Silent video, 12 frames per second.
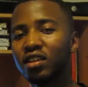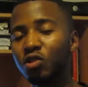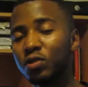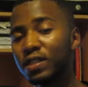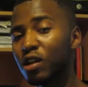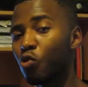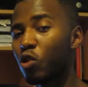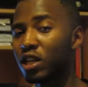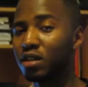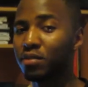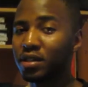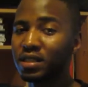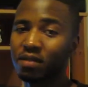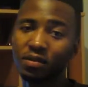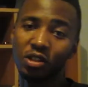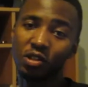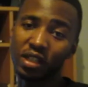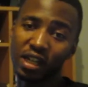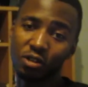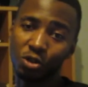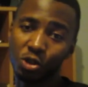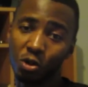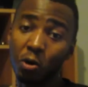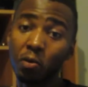You start worrying about something you can't
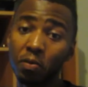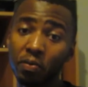control.